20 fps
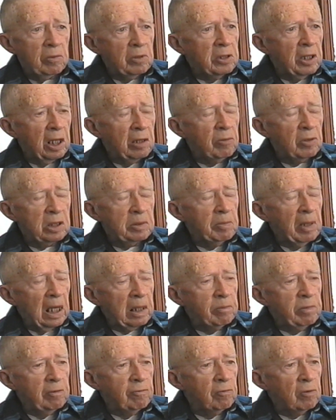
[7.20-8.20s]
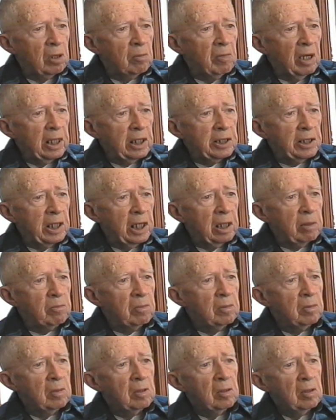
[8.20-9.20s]
was that was back before my time,
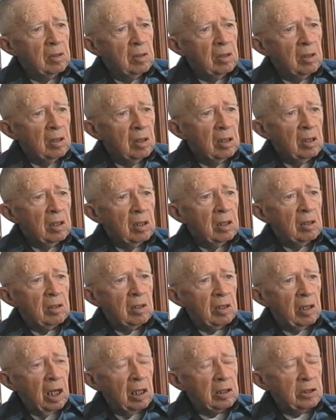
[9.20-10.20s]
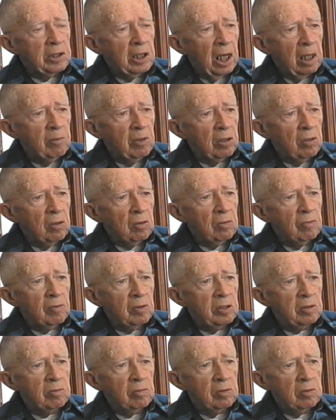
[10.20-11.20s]
a long time ago,
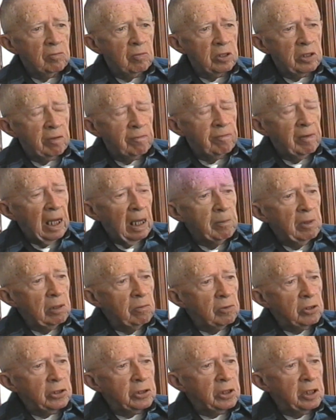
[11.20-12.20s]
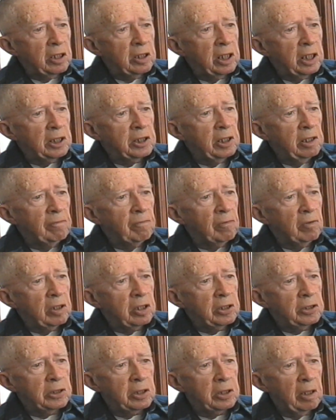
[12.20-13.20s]
when the when the famine was there,
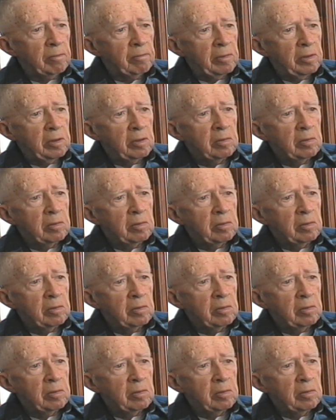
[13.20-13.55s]
1847.